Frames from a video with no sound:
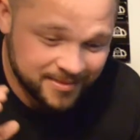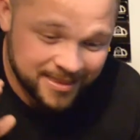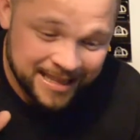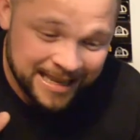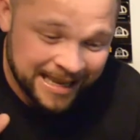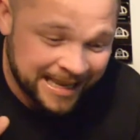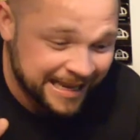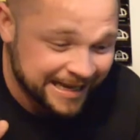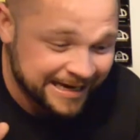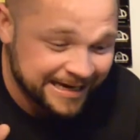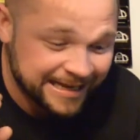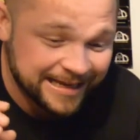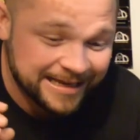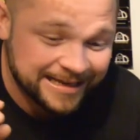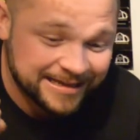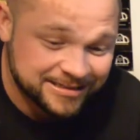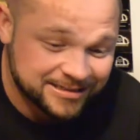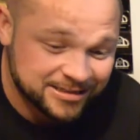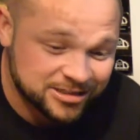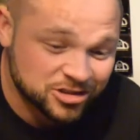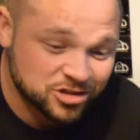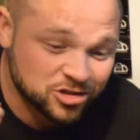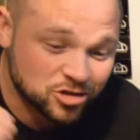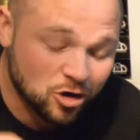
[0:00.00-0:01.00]
And it
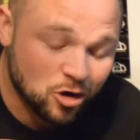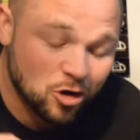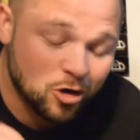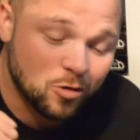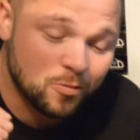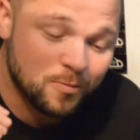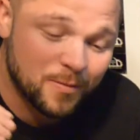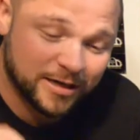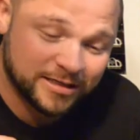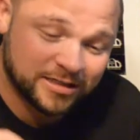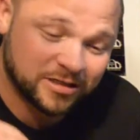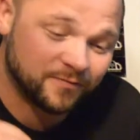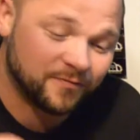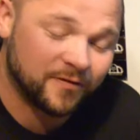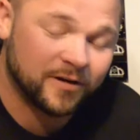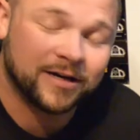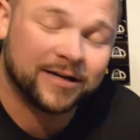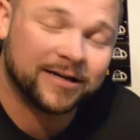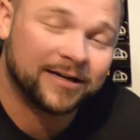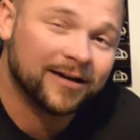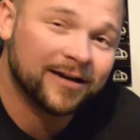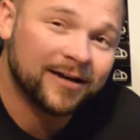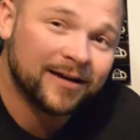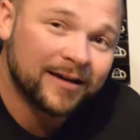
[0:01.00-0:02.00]
is so much
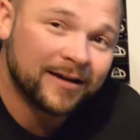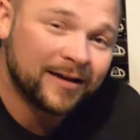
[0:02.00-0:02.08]
fun.